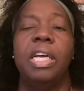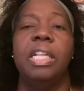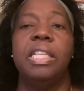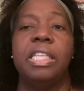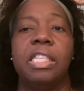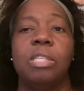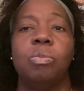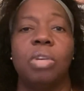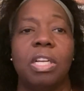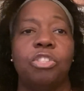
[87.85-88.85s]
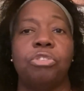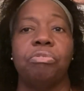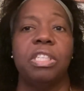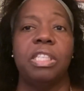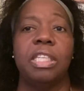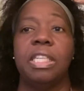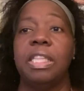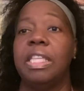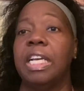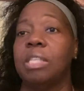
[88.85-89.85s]
This is what
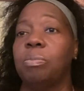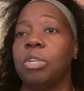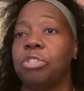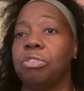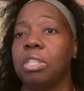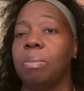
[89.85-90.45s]
trending. That's what trending.